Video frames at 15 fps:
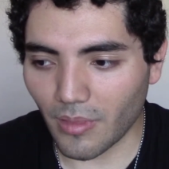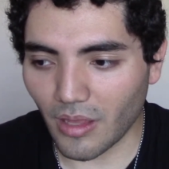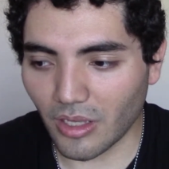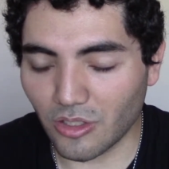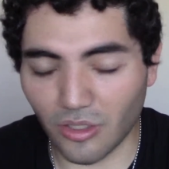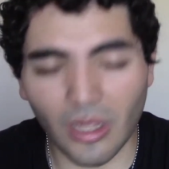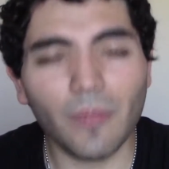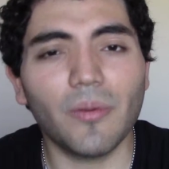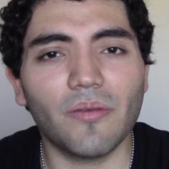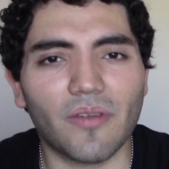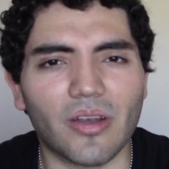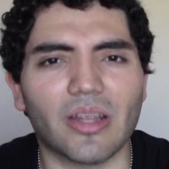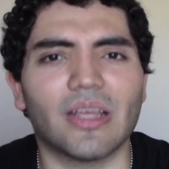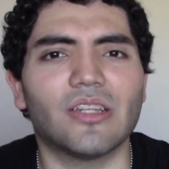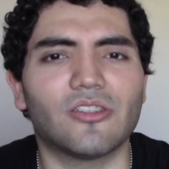So that'd be
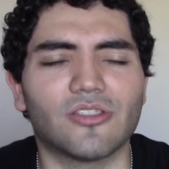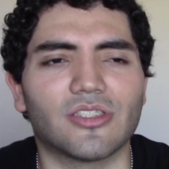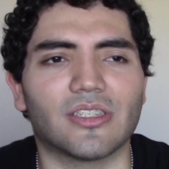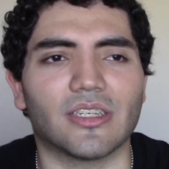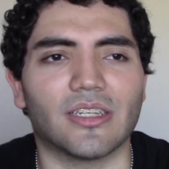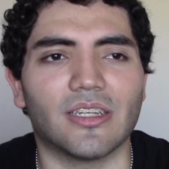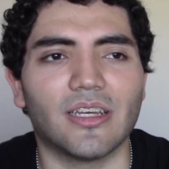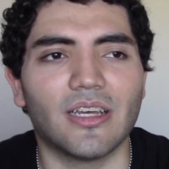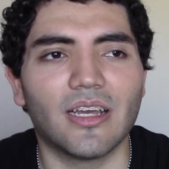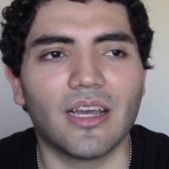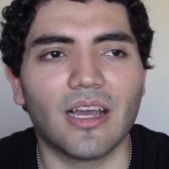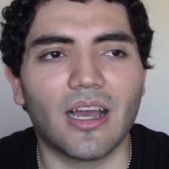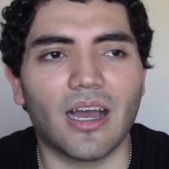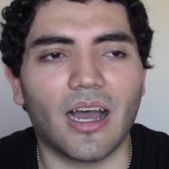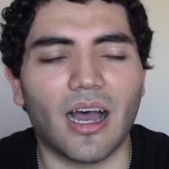very interesting.
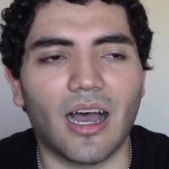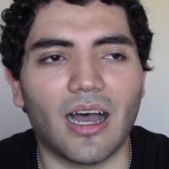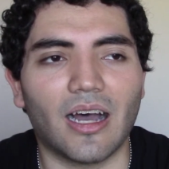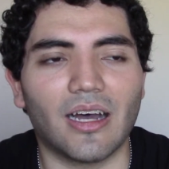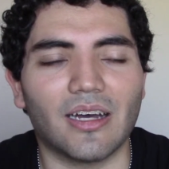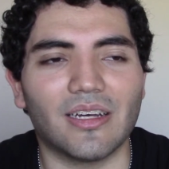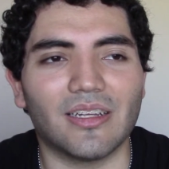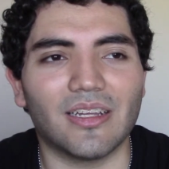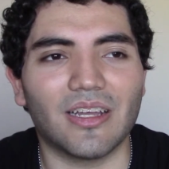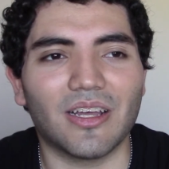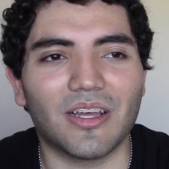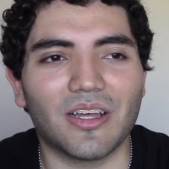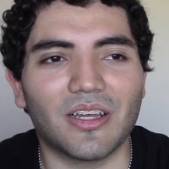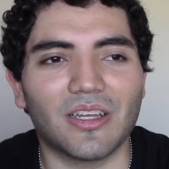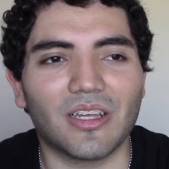I
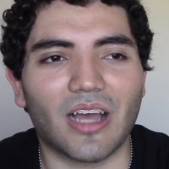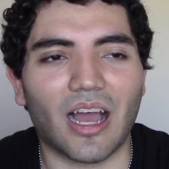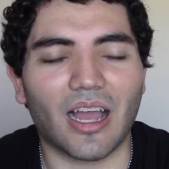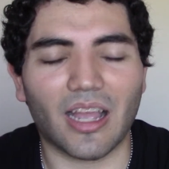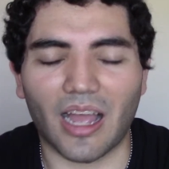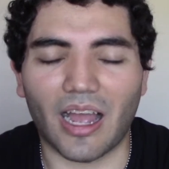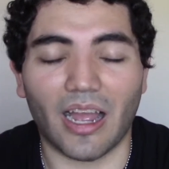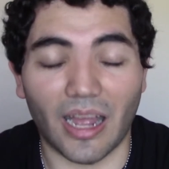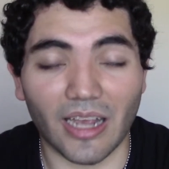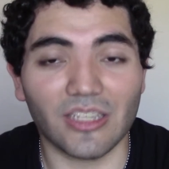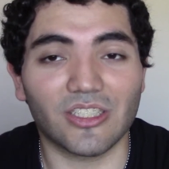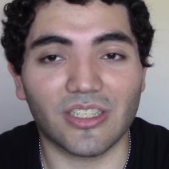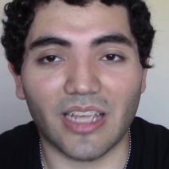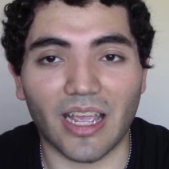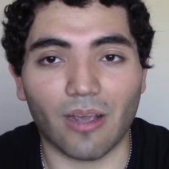
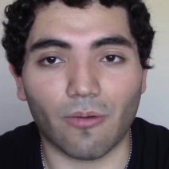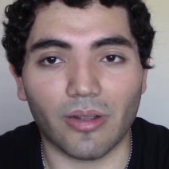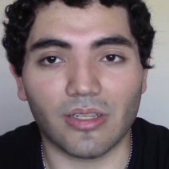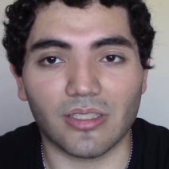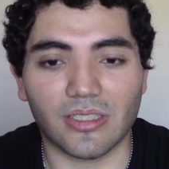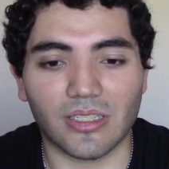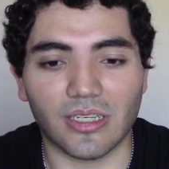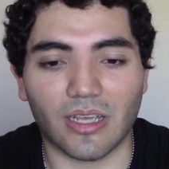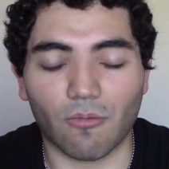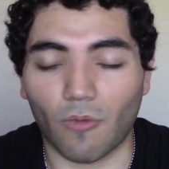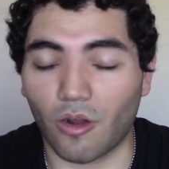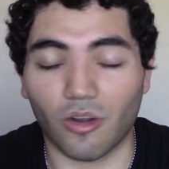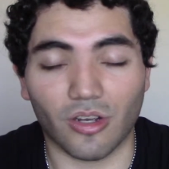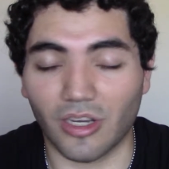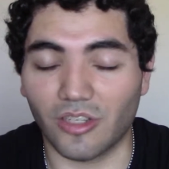actually can't wait to see
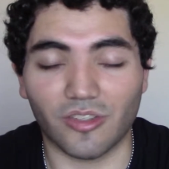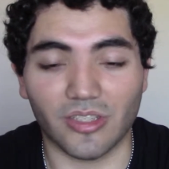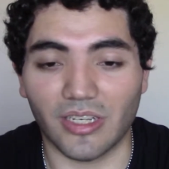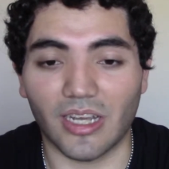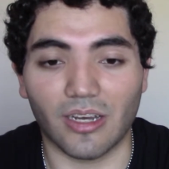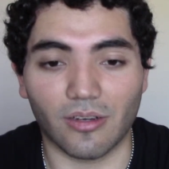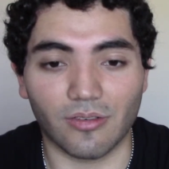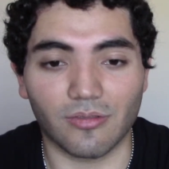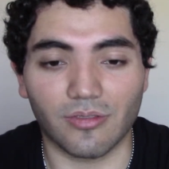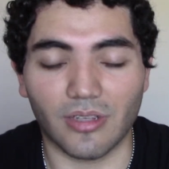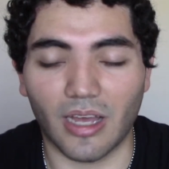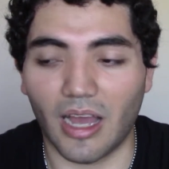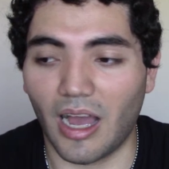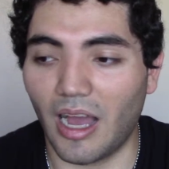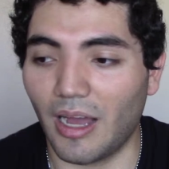Wano Country now.
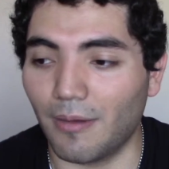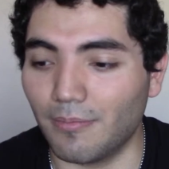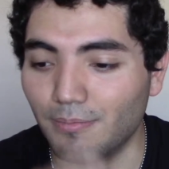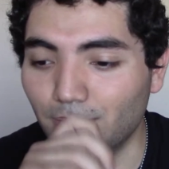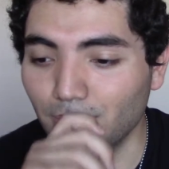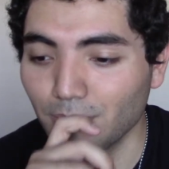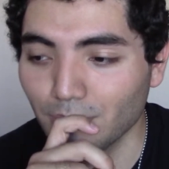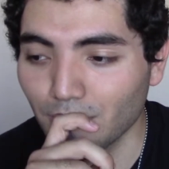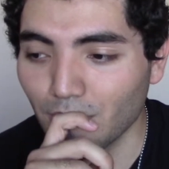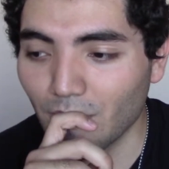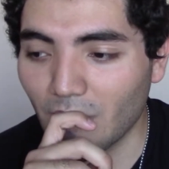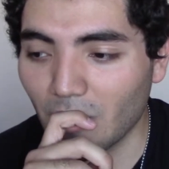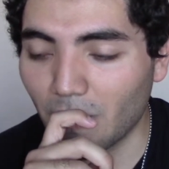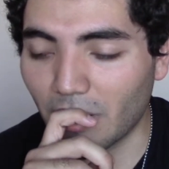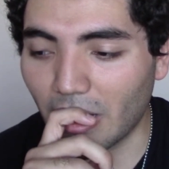
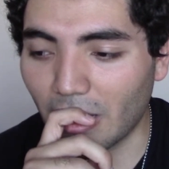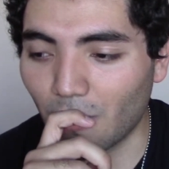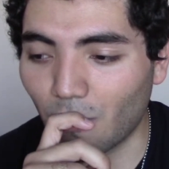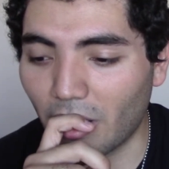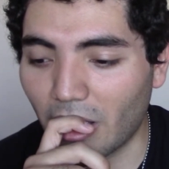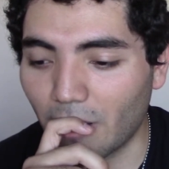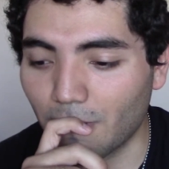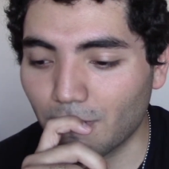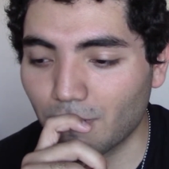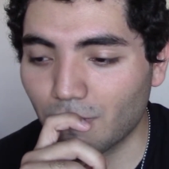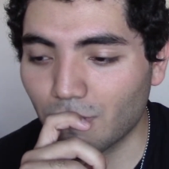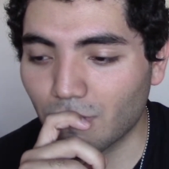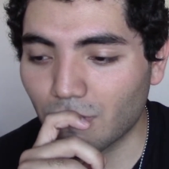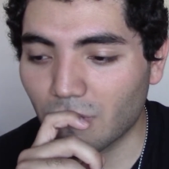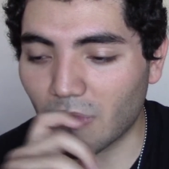But anyway,
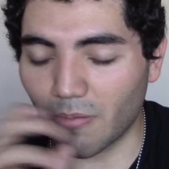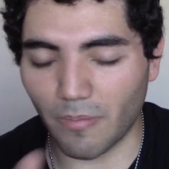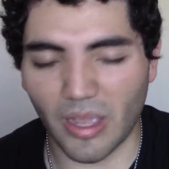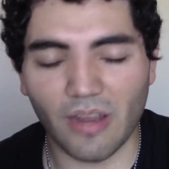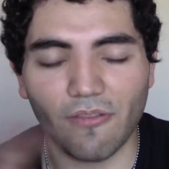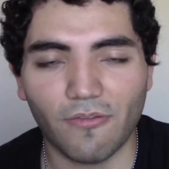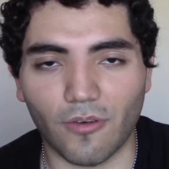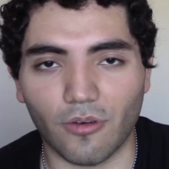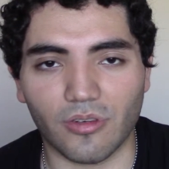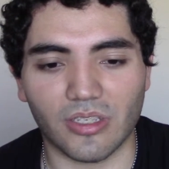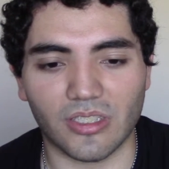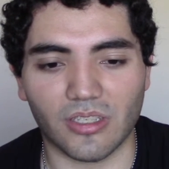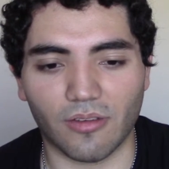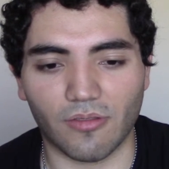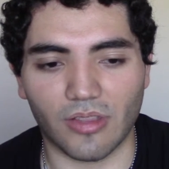the main
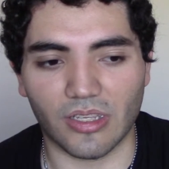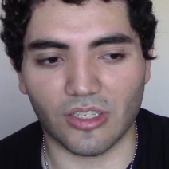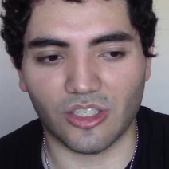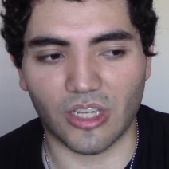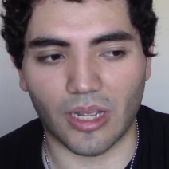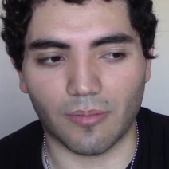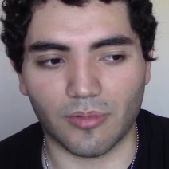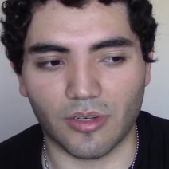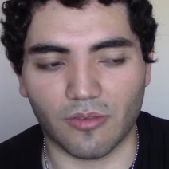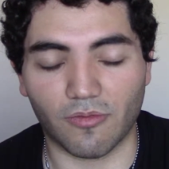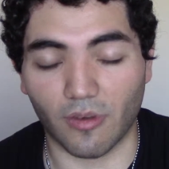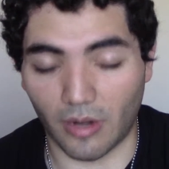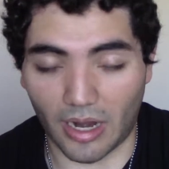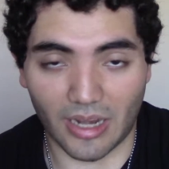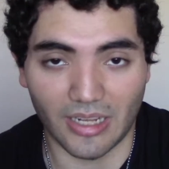focus of this chapter,
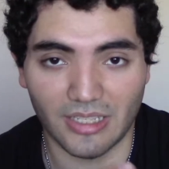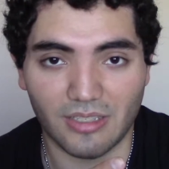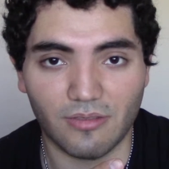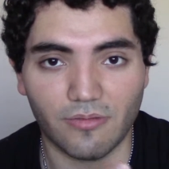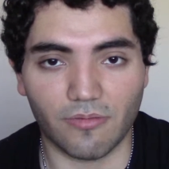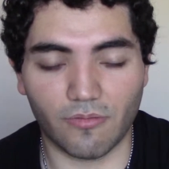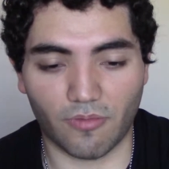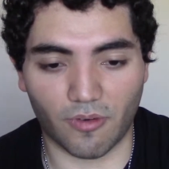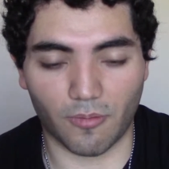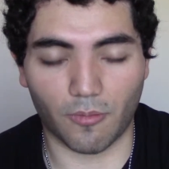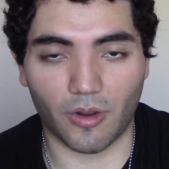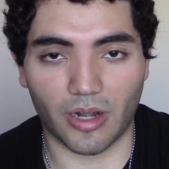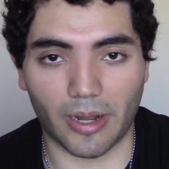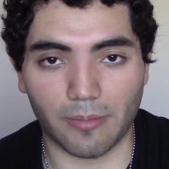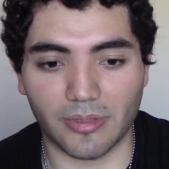for at least from
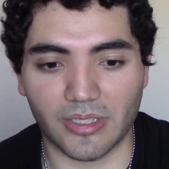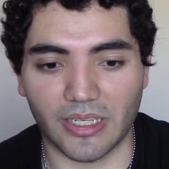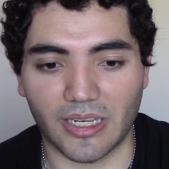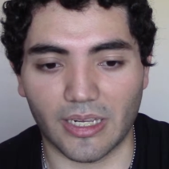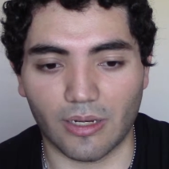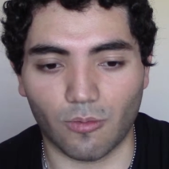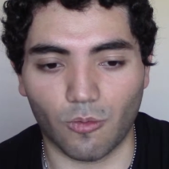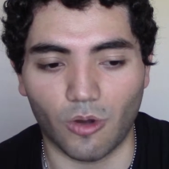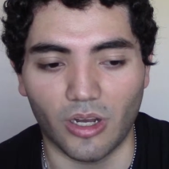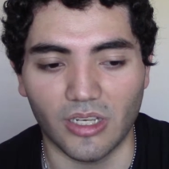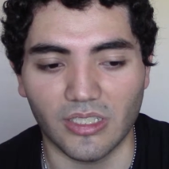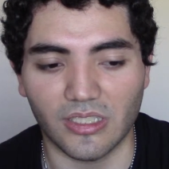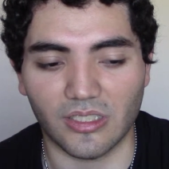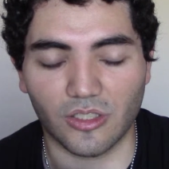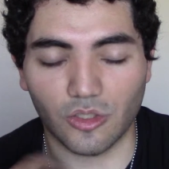what I'm seeing,
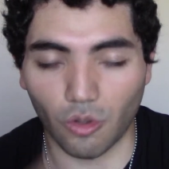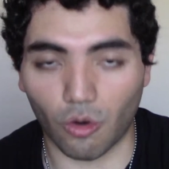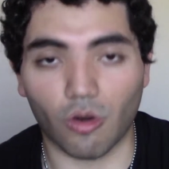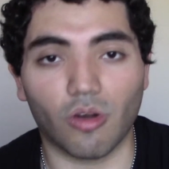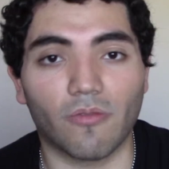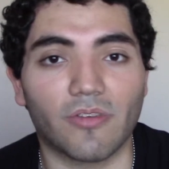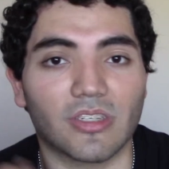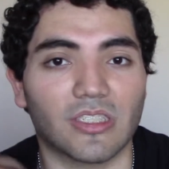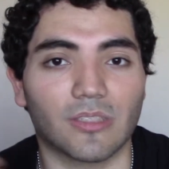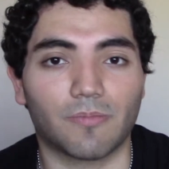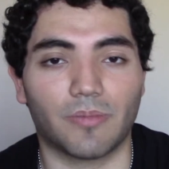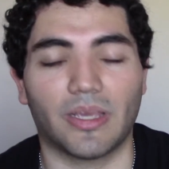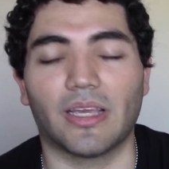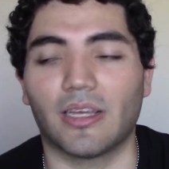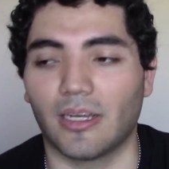was Zoro versus
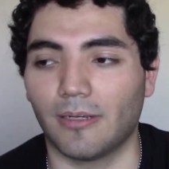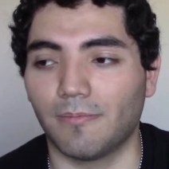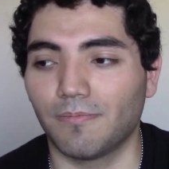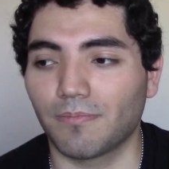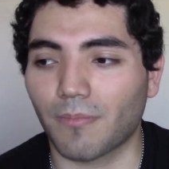Pica.